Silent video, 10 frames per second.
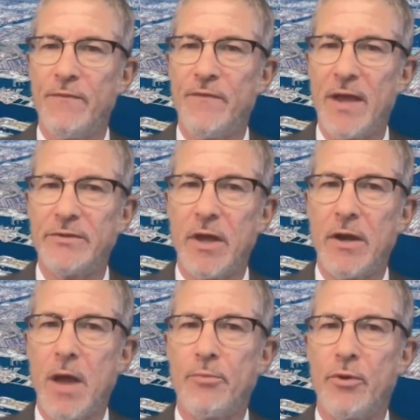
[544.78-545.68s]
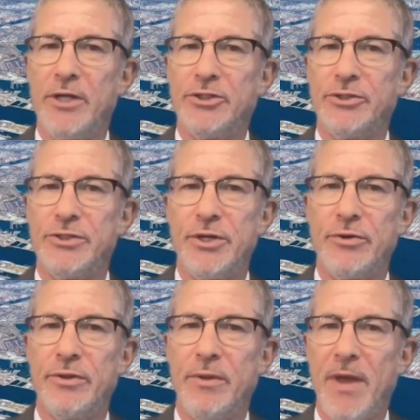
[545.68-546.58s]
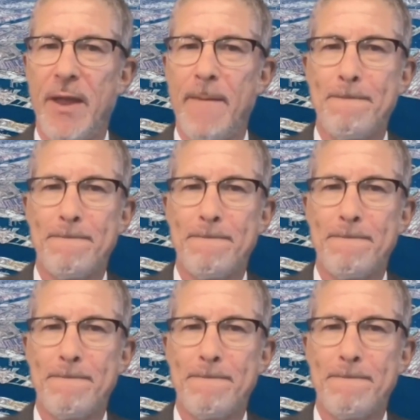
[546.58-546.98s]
effect on operations here in the Bay?